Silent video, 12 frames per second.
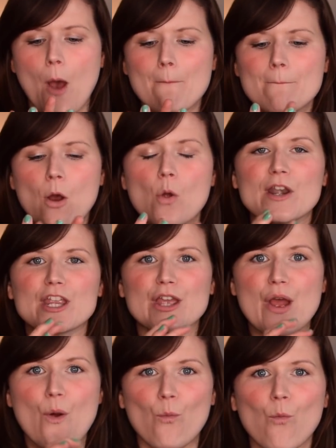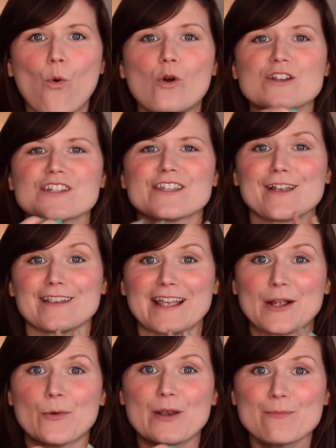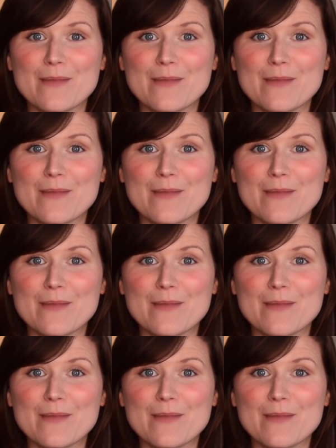ammonia water liquid